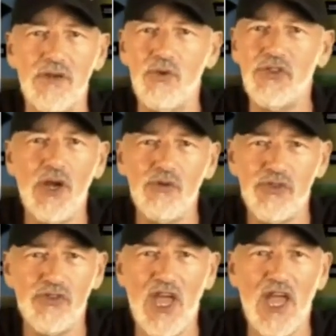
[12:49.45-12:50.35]

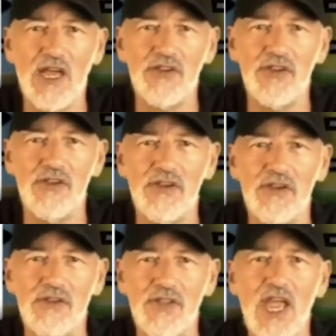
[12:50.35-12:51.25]
Without that,
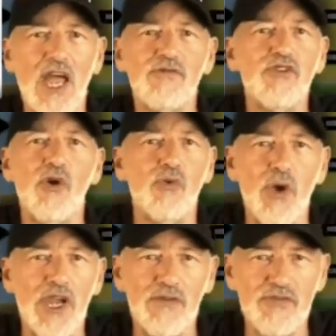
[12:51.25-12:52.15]
they have no
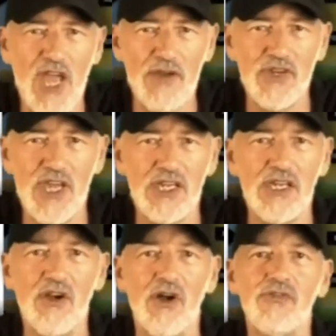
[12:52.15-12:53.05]
way of
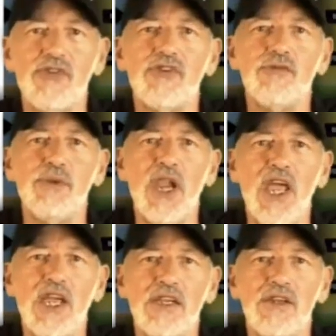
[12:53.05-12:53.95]
navigating on this
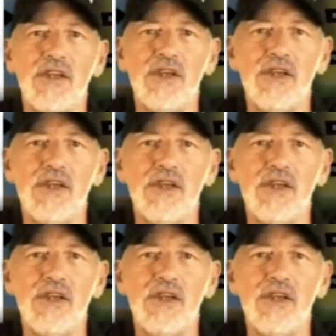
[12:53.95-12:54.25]
plane.